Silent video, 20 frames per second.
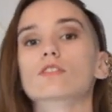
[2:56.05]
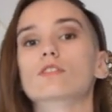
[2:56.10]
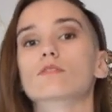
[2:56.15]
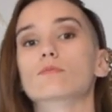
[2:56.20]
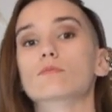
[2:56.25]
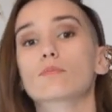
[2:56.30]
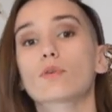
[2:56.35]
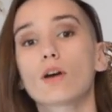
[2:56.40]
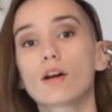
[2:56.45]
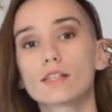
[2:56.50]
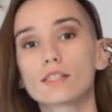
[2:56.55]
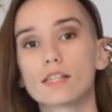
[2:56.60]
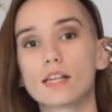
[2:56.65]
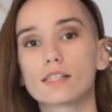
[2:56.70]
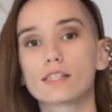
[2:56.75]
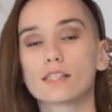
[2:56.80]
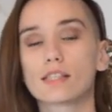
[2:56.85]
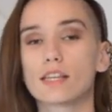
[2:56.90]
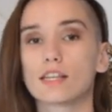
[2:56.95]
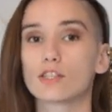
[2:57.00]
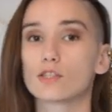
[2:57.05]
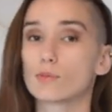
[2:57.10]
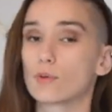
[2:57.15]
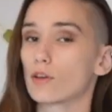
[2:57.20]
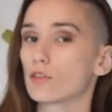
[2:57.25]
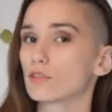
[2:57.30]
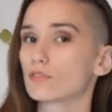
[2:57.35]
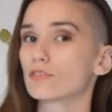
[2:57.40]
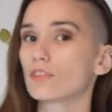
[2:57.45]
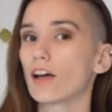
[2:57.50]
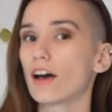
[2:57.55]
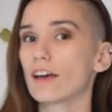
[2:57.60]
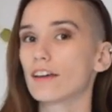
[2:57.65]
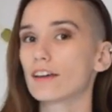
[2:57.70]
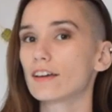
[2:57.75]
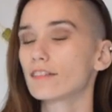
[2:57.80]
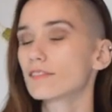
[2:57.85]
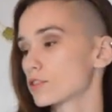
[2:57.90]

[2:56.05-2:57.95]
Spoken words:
and process things while they're flying.